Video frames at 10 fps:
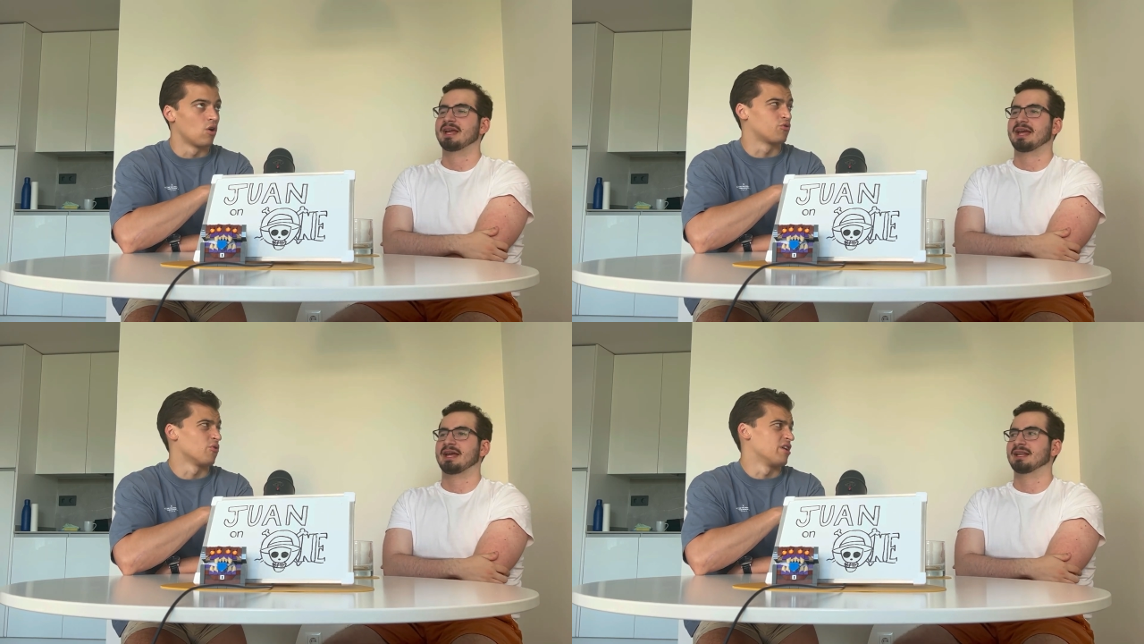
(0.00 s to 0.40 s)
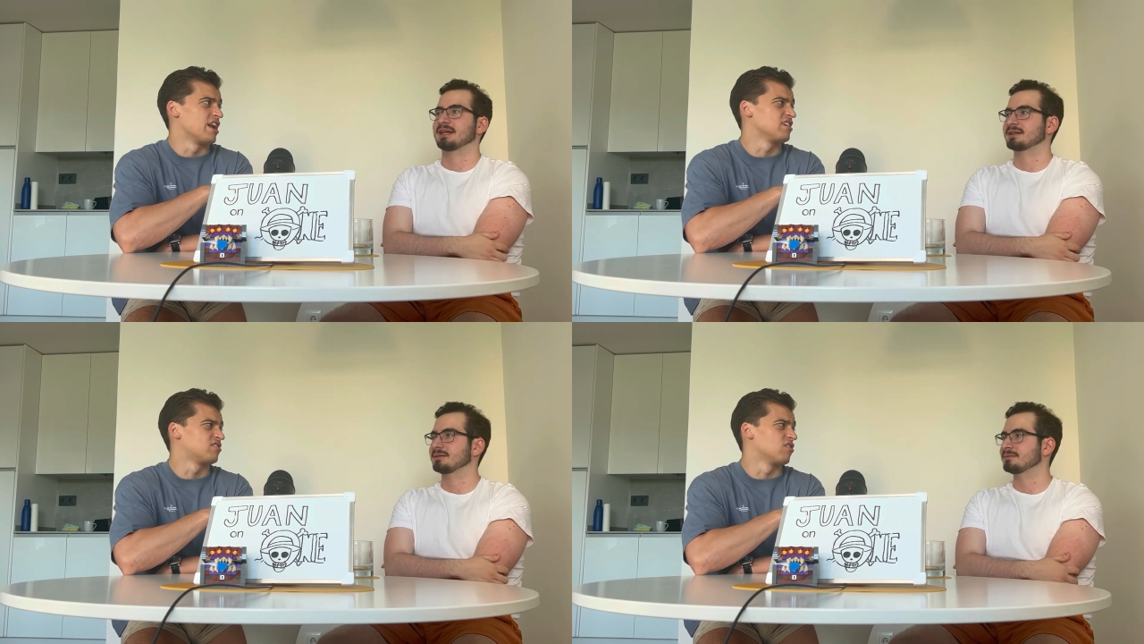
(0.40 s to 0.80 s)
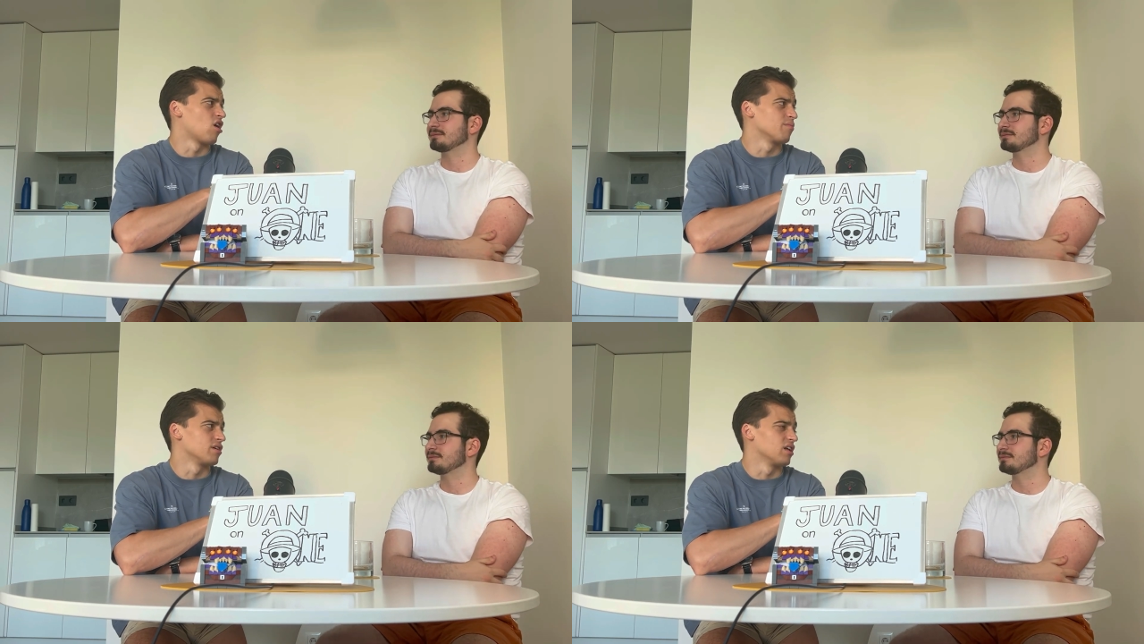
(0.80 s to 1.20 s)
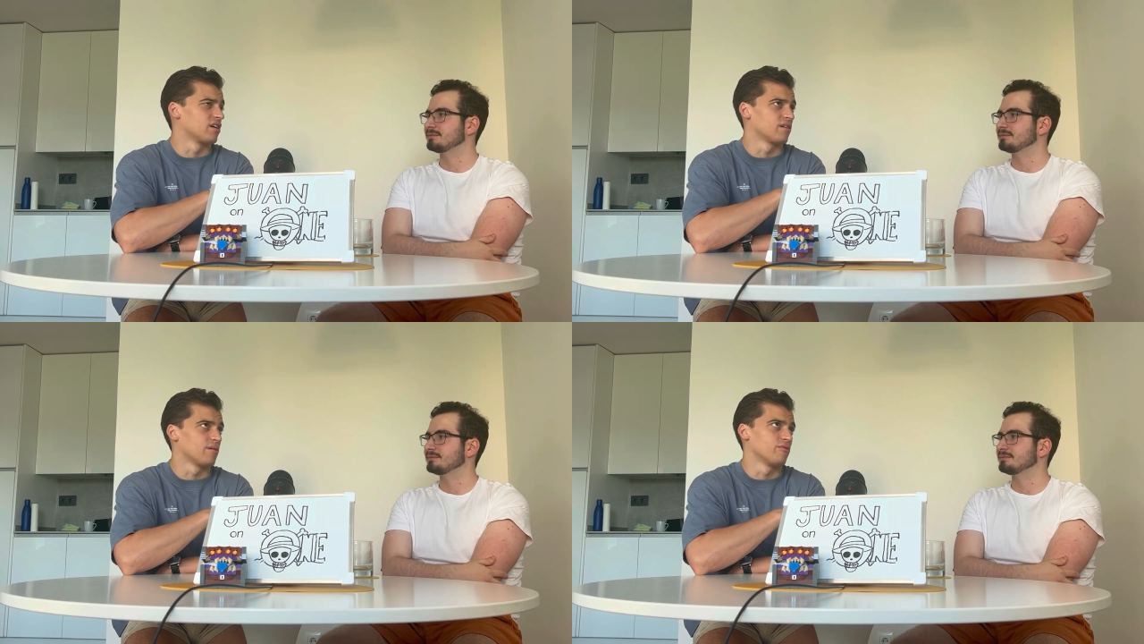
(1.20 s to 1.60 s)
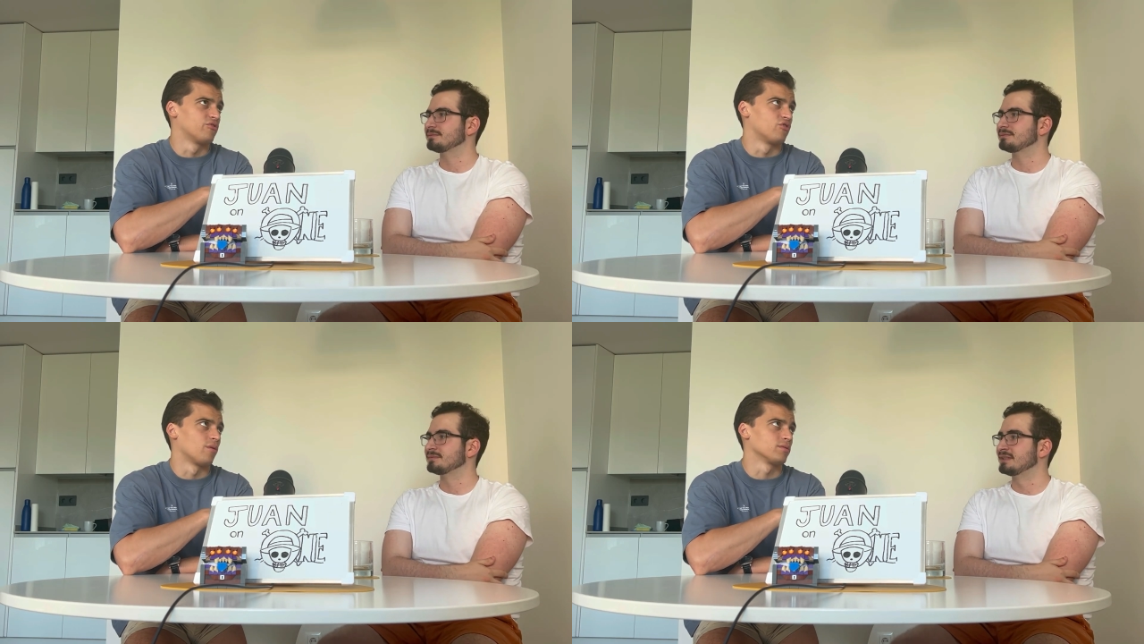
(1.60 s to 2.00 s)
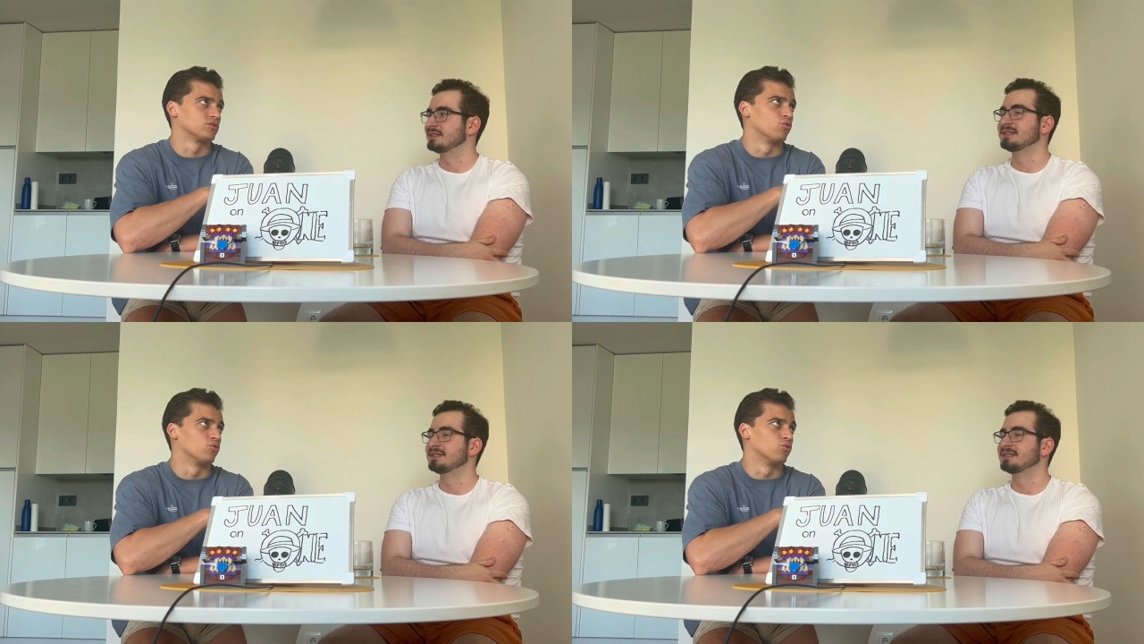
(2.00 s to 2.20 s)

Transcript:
Speaker 1: Also, in on Enies like, lobby, like is Chopper's.